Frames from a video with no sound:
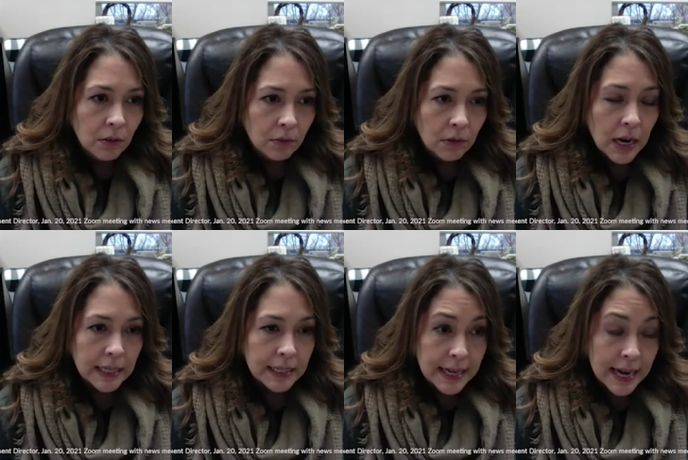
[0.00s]

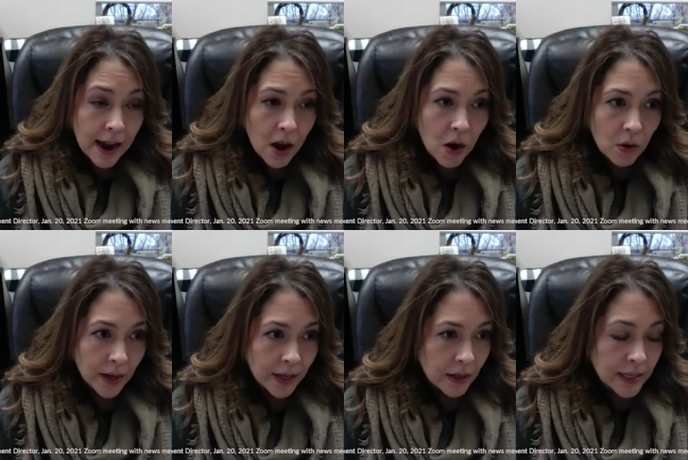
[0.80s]
right now,
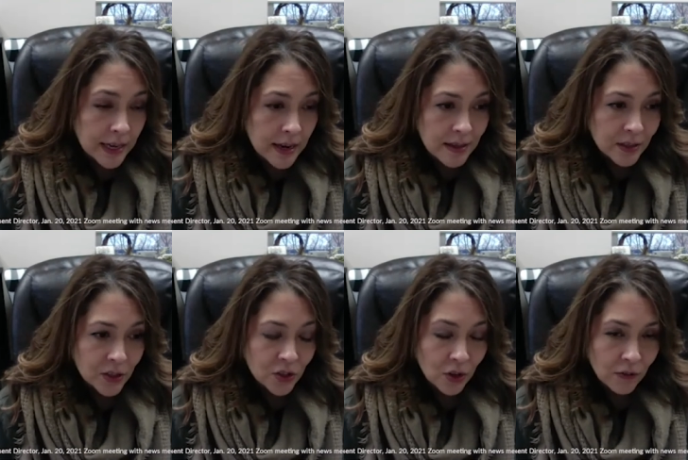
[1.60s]
and again, this
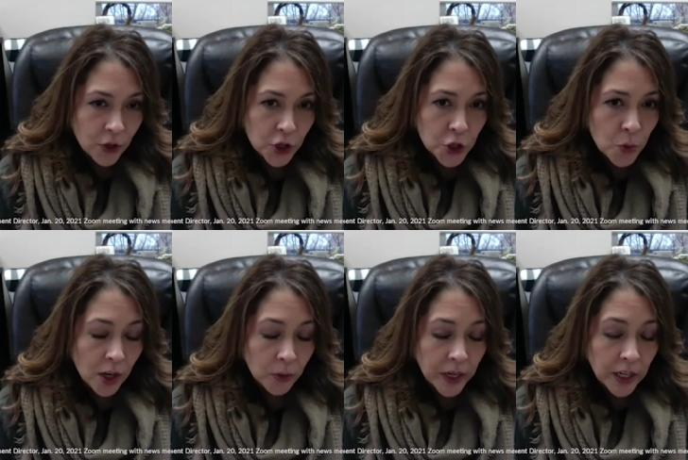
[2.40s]
is our first
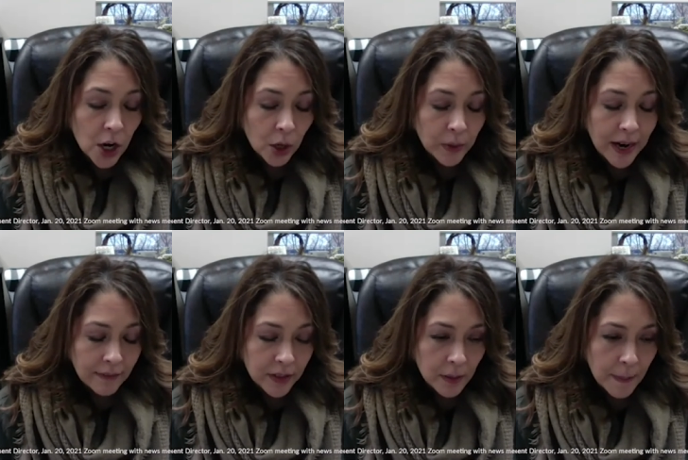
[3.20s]
one. We know we
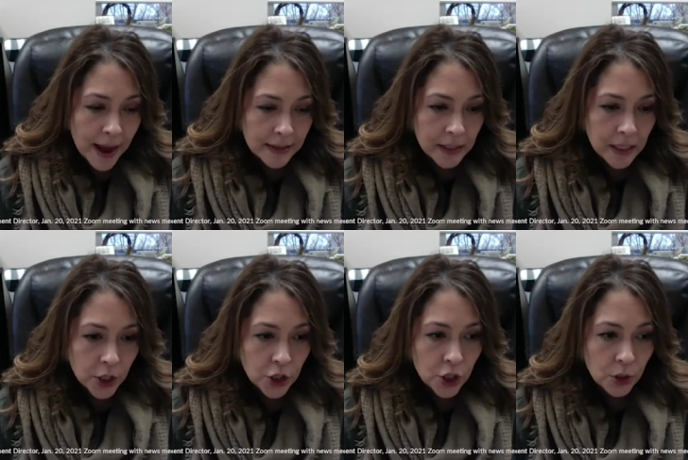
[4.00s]
have the capacity
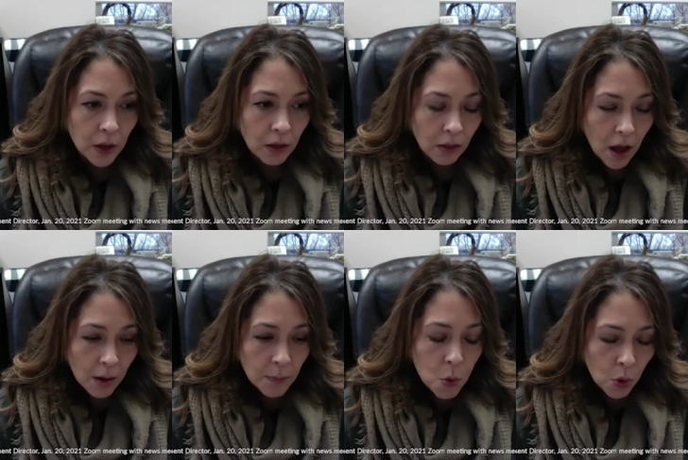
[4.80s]
to do a
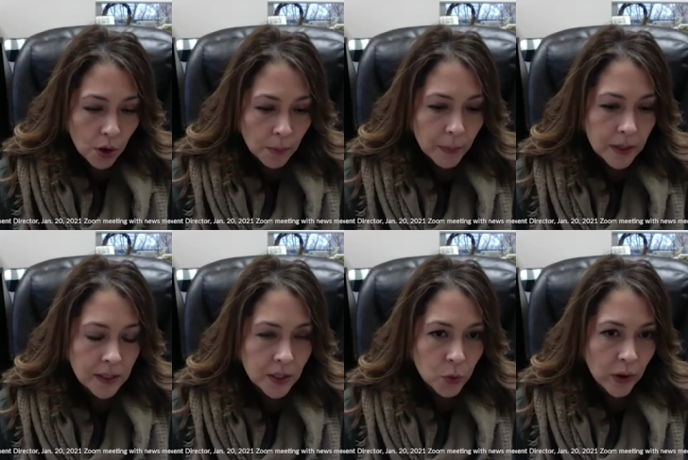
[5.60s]
lot more, but
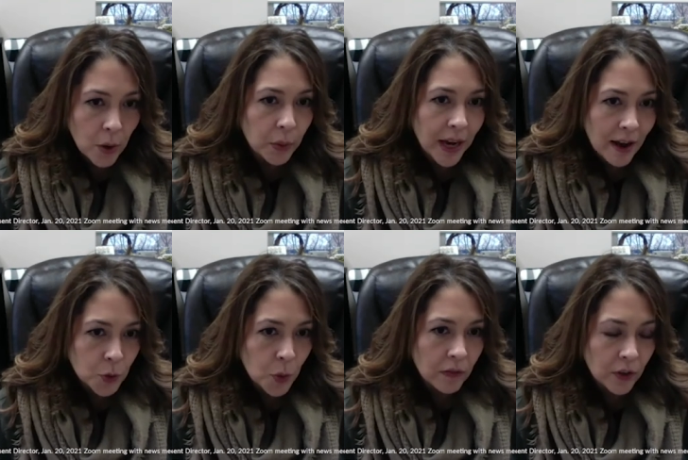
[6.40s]
since we only have
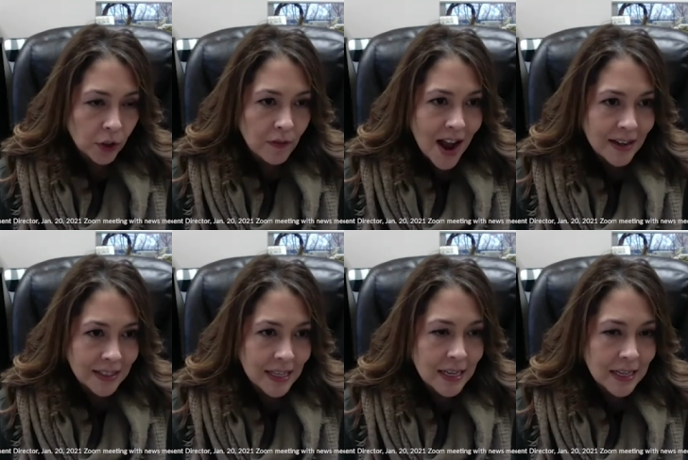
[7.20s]
twelve hundred
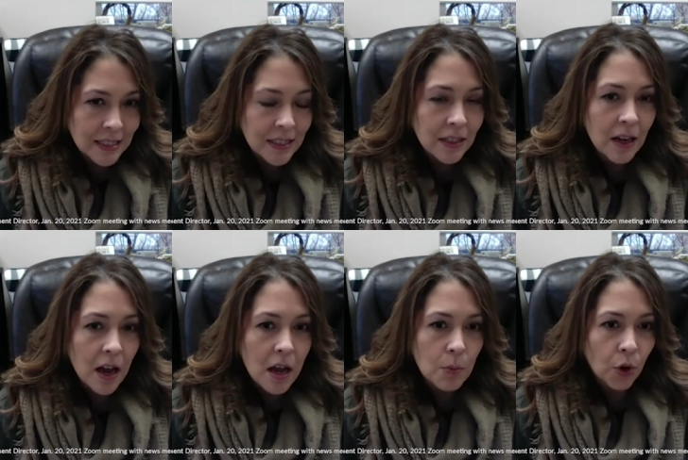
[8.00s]
vaccines,
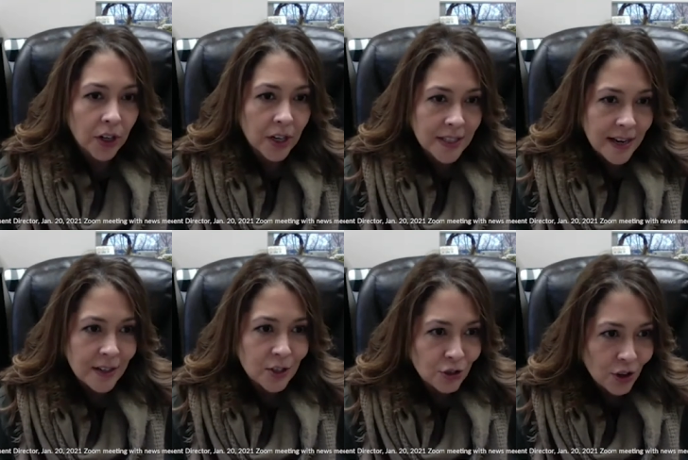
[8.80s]
um, we're going to take
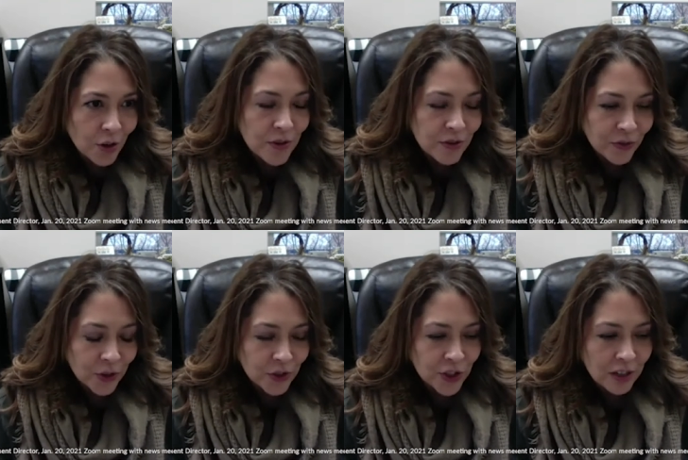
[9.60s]
it slow this
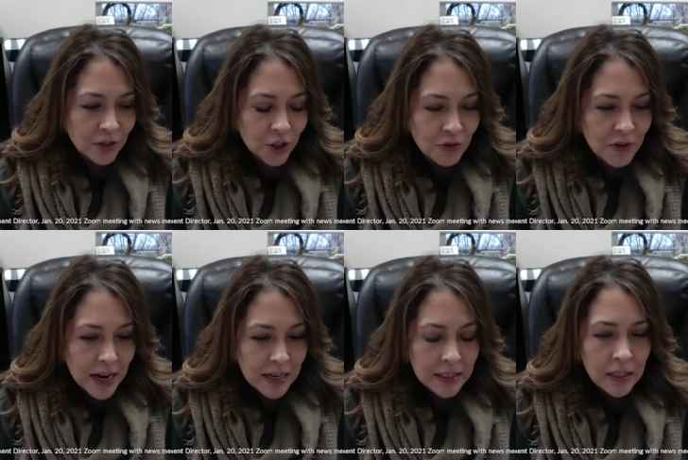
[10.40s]
first t- two
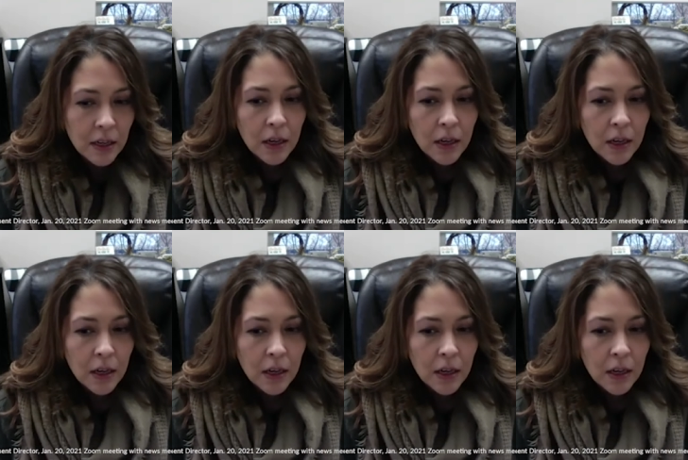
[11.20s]
days,